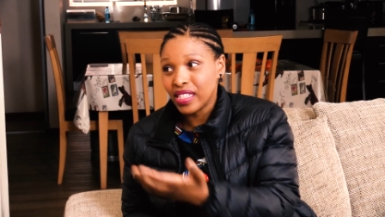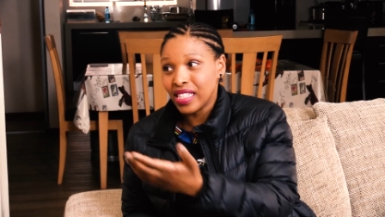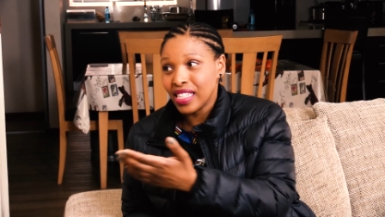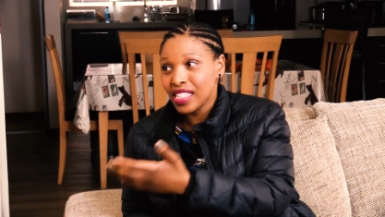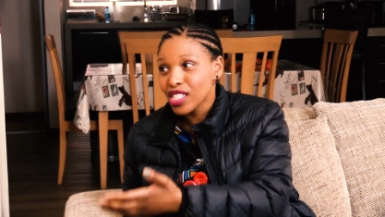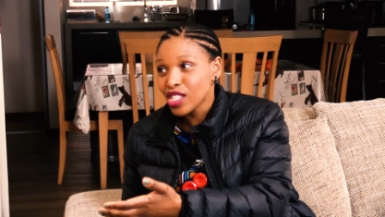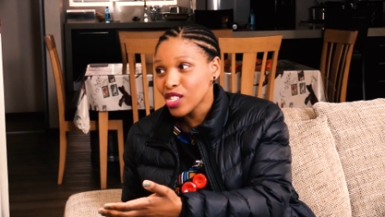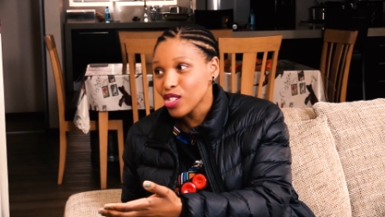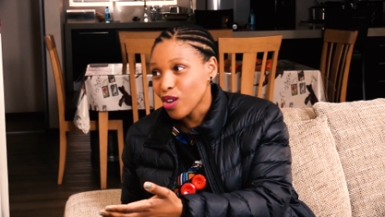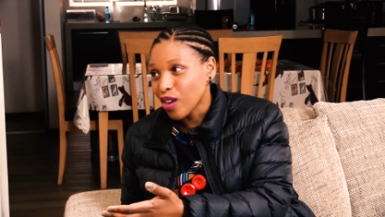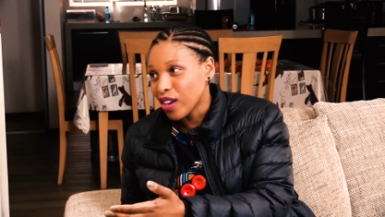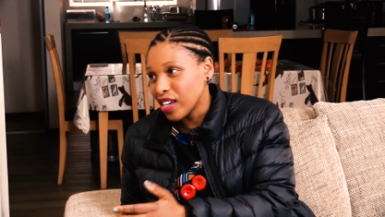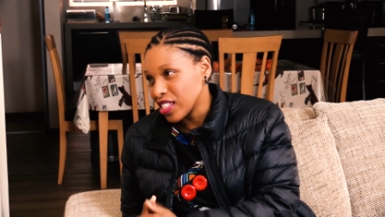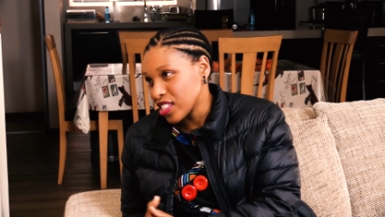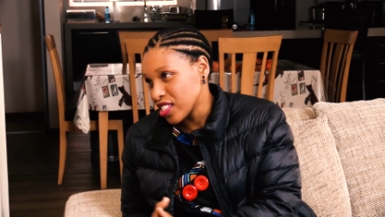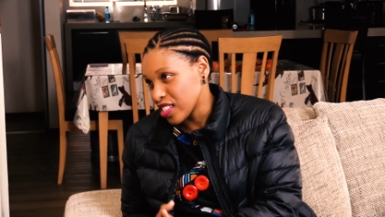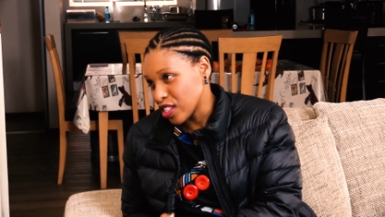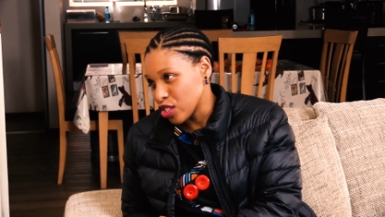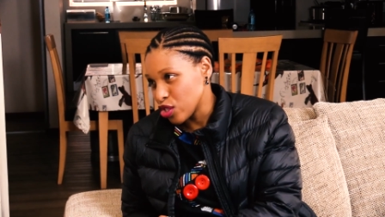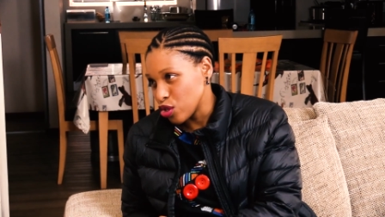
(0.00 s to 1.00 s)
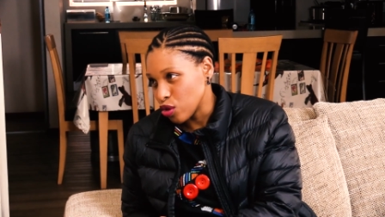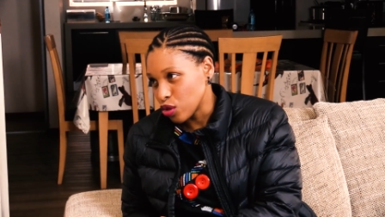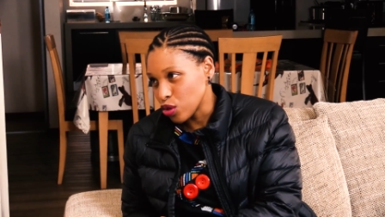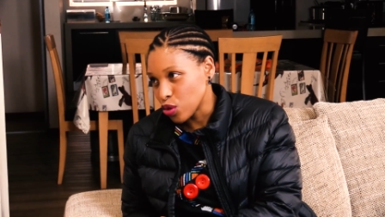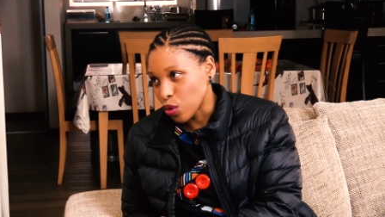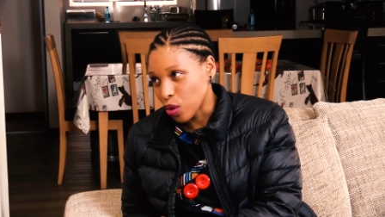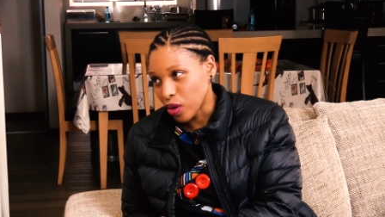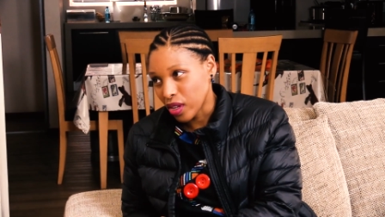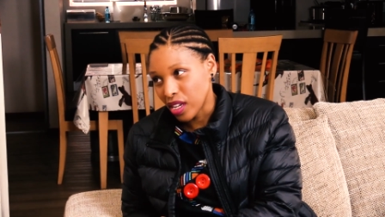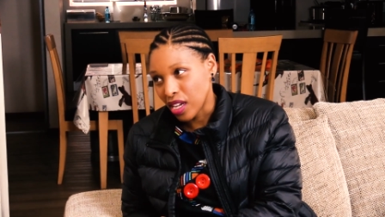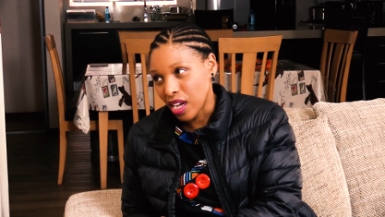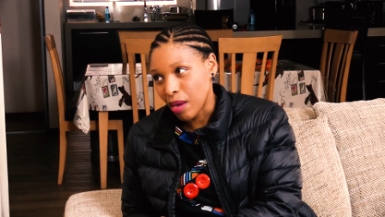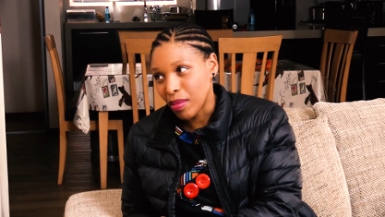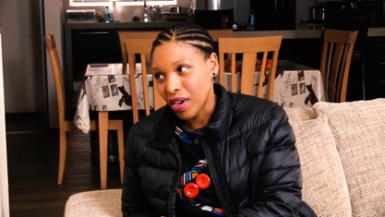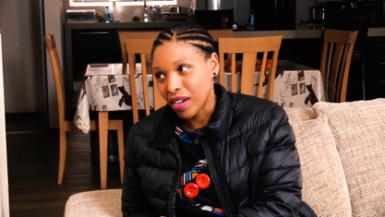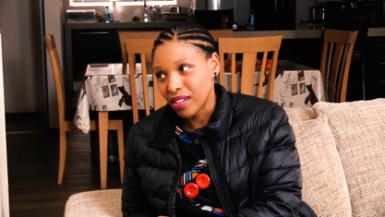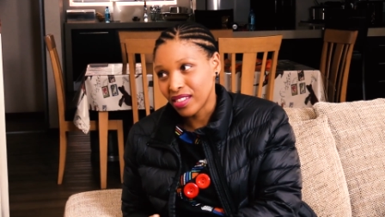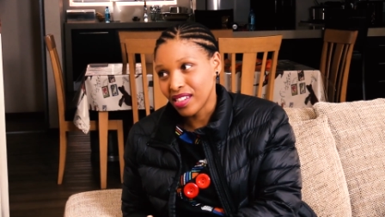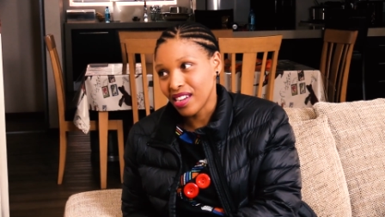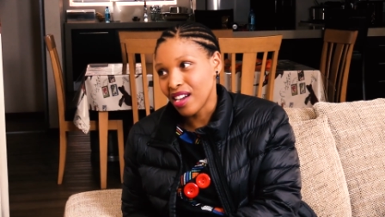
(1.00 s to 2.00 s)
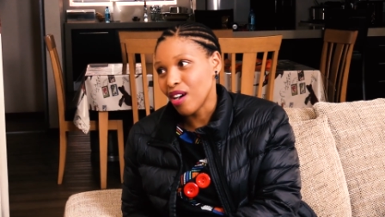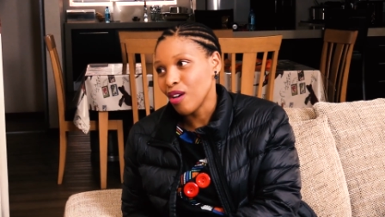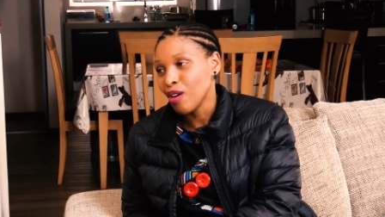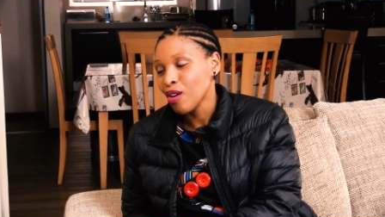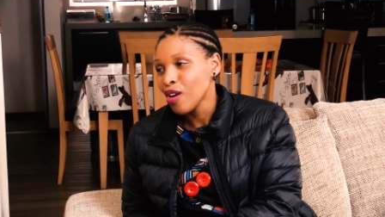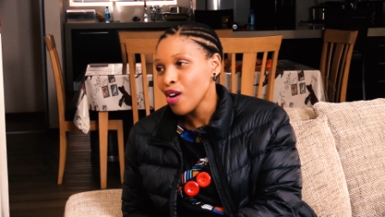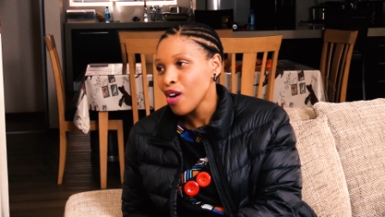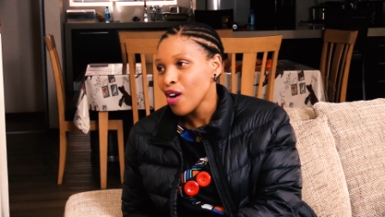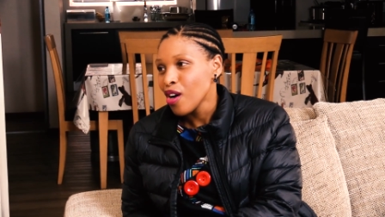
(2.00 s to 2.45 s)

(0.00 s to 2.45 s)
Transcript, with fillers: this knowledge that you're talking about now.